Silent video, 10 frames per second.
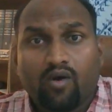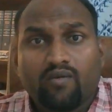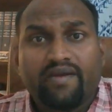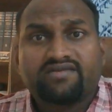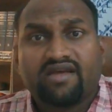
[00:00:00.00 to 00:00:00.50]

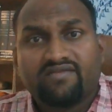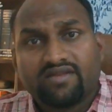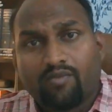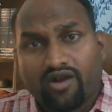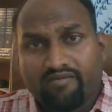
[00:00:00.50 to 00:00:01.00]
always there with
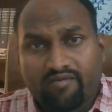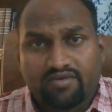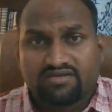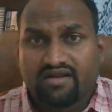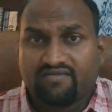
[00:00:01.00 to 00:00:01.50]
the body
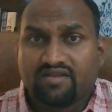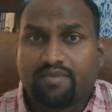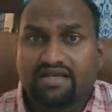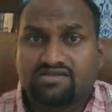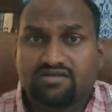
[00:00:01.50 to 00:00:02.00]
members and with the
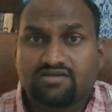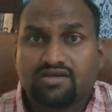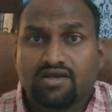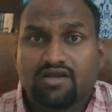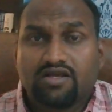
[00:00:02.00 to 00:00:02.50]
pastors.
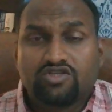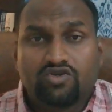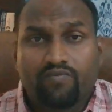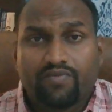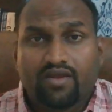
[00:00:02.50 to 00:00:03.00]
So